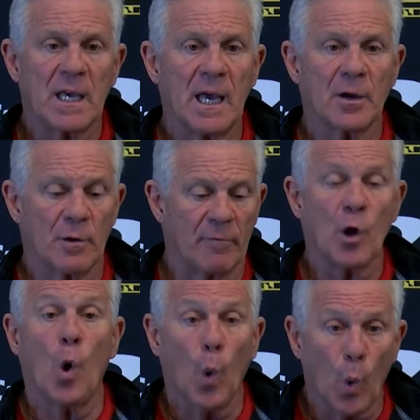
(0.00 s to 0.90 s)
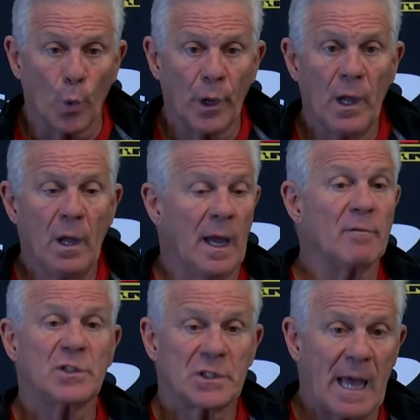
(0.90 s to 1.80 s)
kick or every hold,
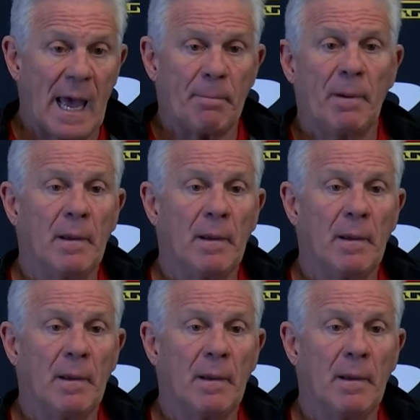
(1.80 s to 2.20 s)
every snap,